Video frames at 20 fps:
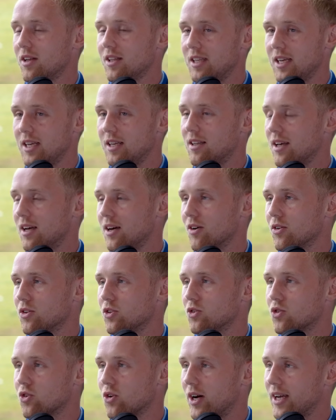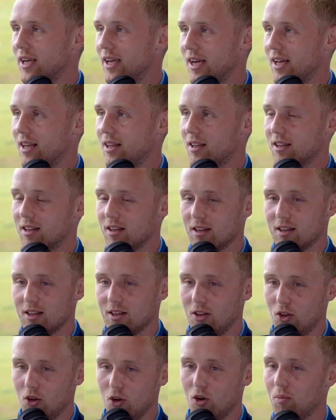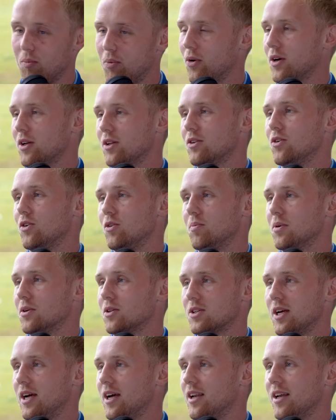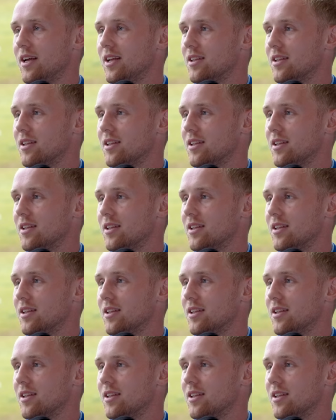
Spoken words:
detail to try gain 0.2%.